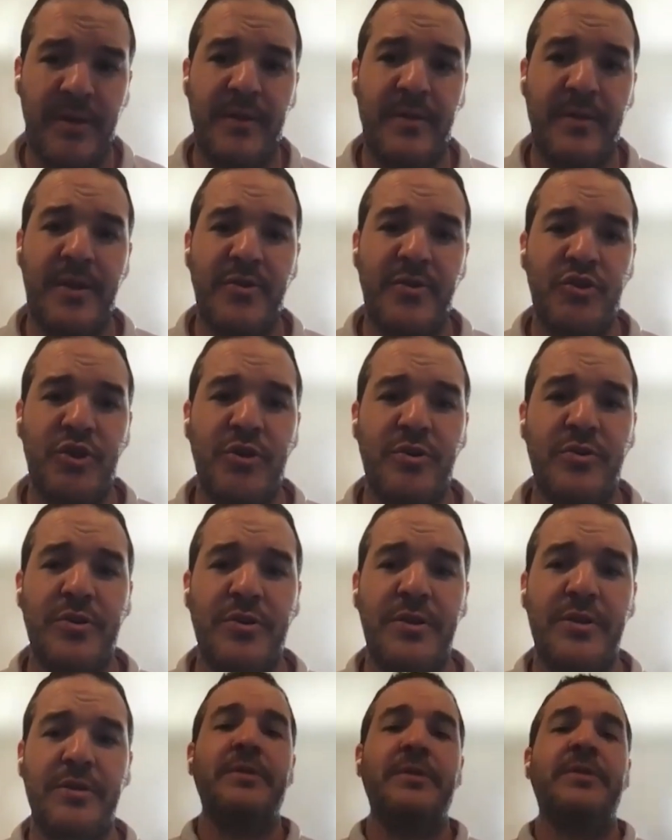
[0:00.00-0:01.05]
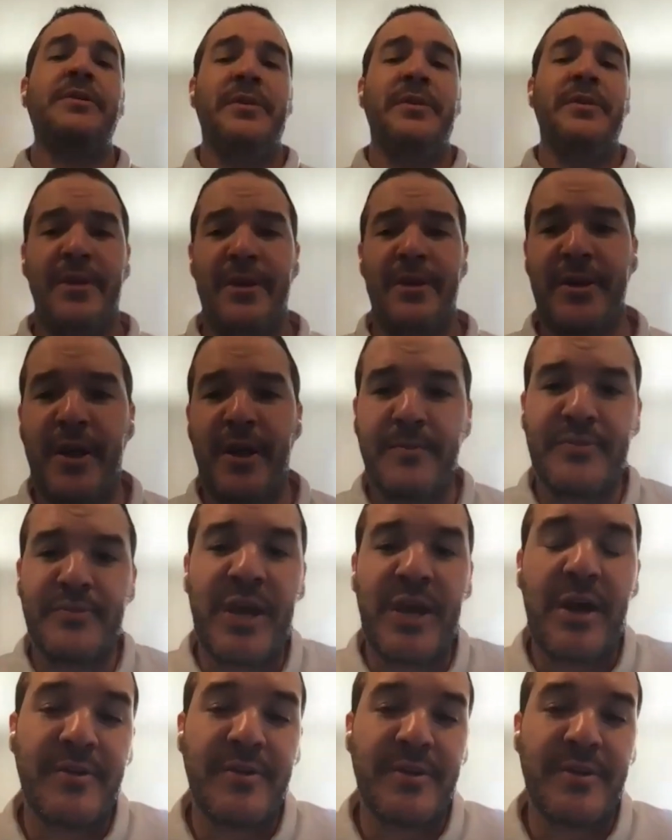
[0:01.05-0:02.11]
And then generally it comes
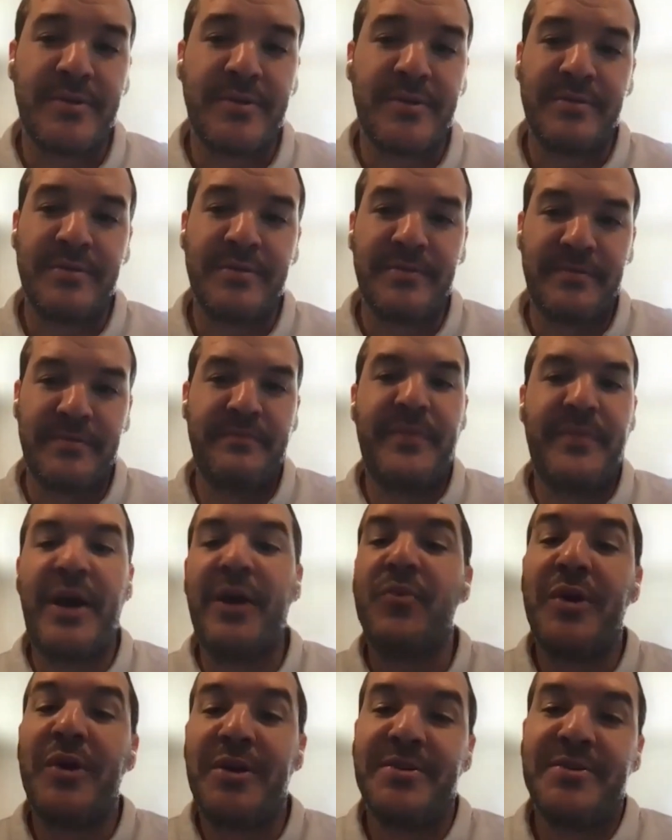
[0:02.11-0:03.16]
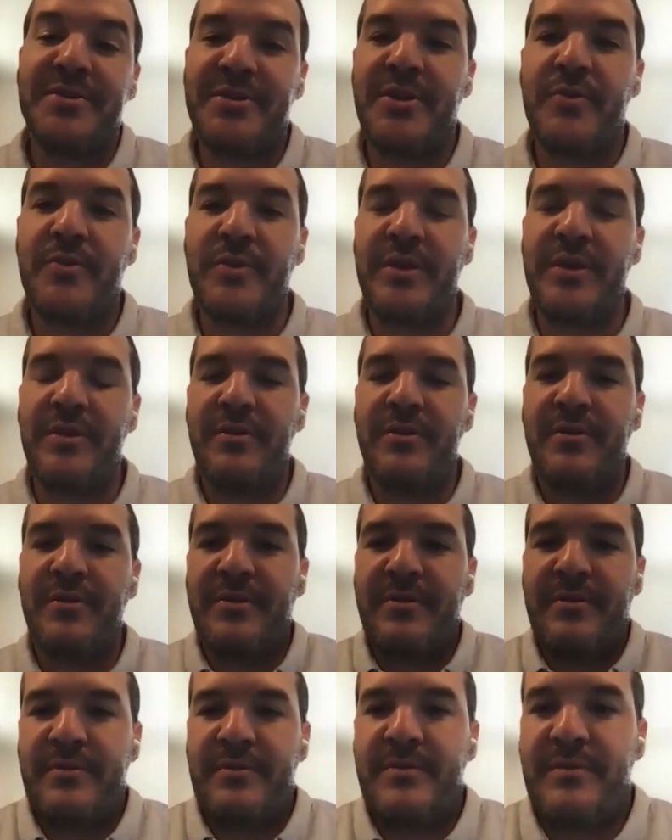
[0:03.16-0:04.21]
out in bad ways. We
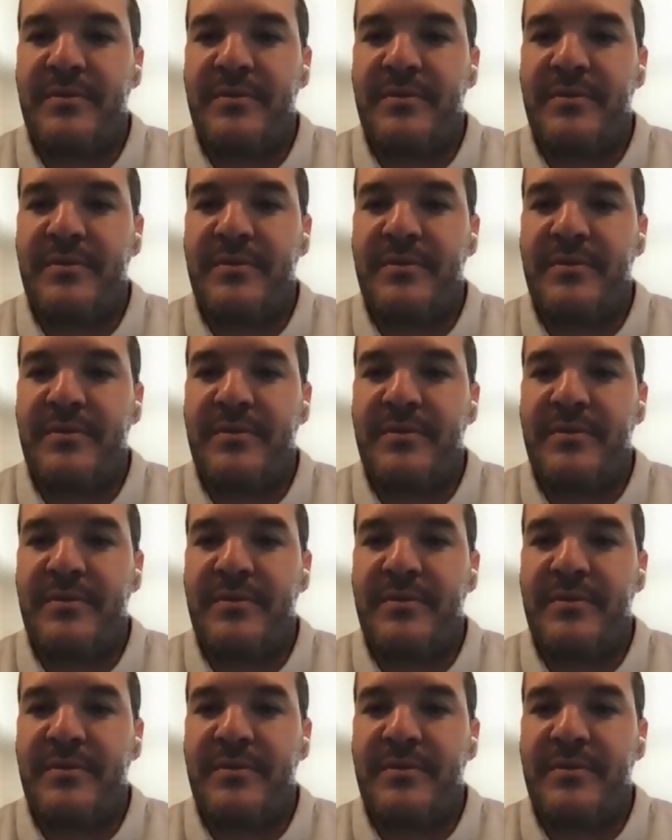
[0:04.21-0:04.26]
either